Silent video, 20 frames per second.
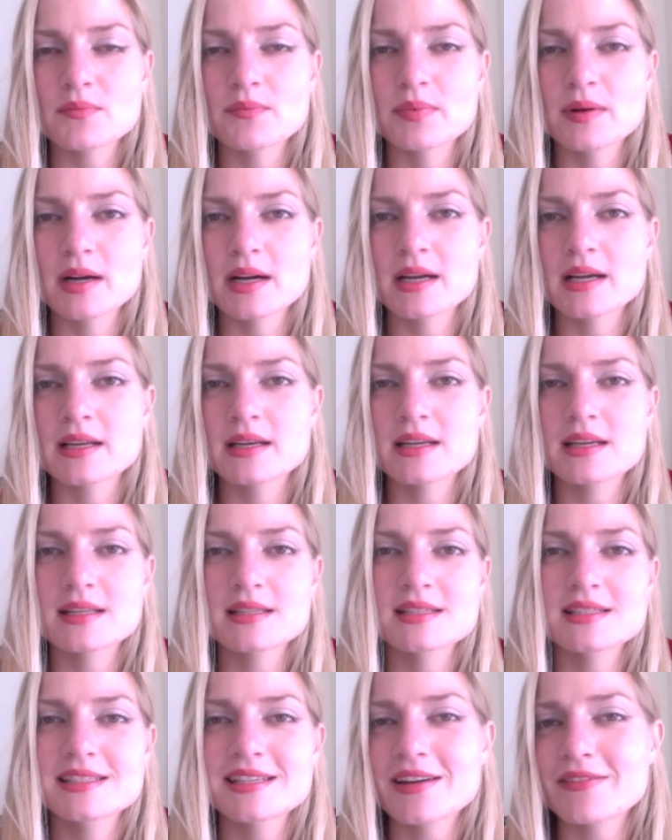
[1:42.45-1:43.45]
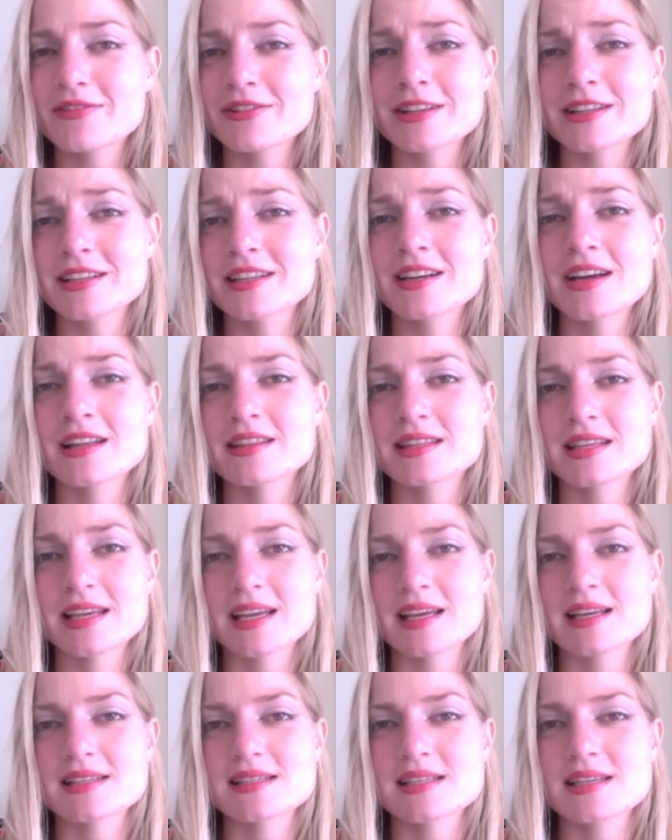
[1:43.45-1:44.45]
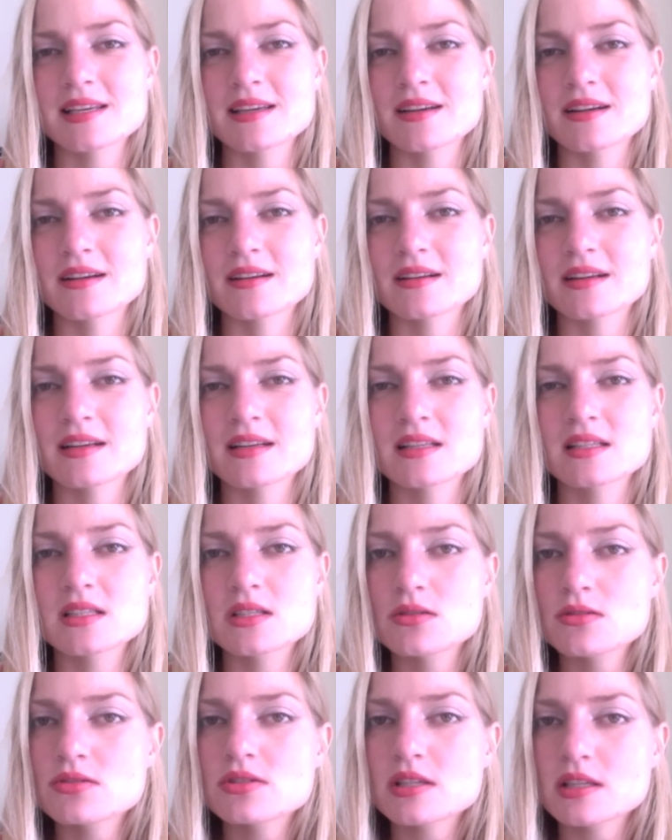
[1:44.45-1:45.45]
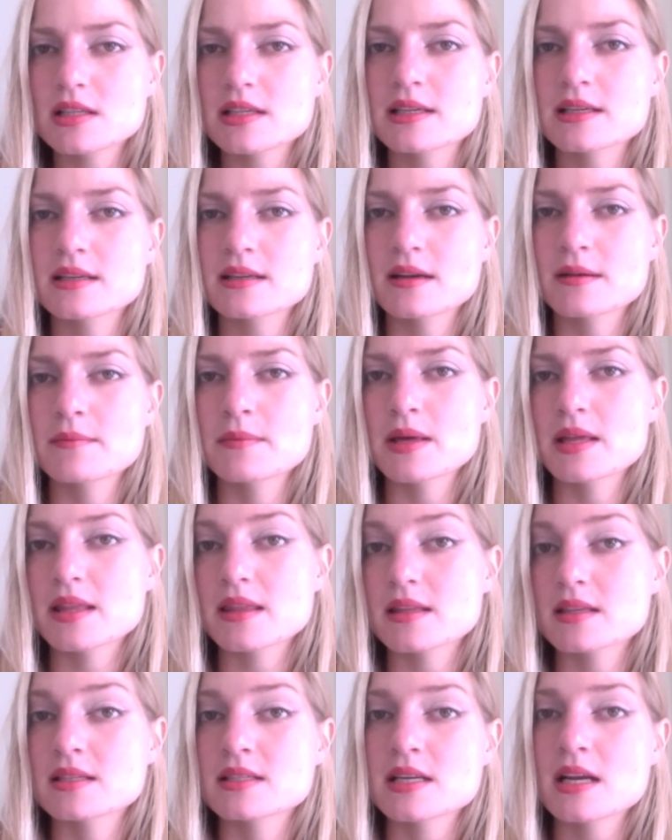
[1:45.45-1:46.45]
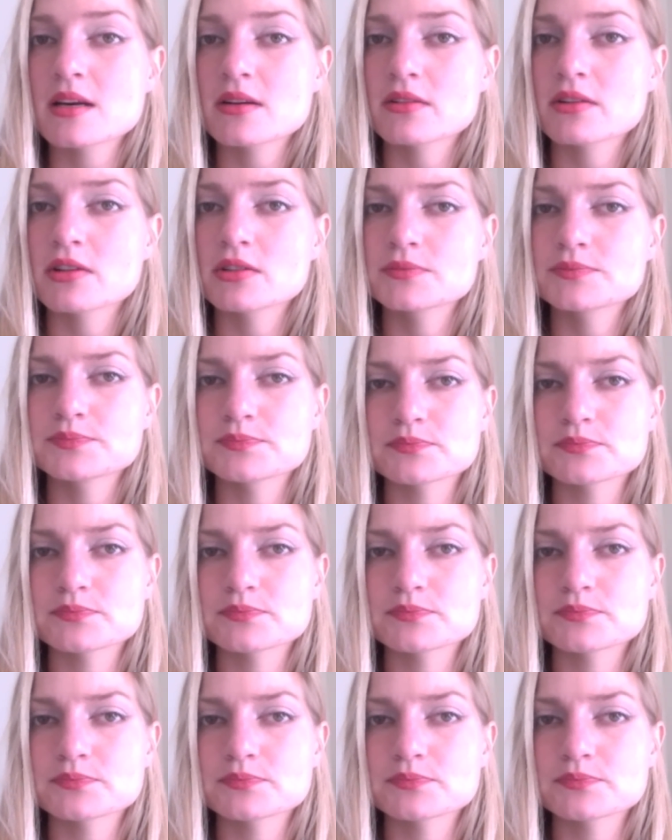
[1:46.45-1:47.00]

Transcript: but it's definitely not the case here, and it's usually a myth in general.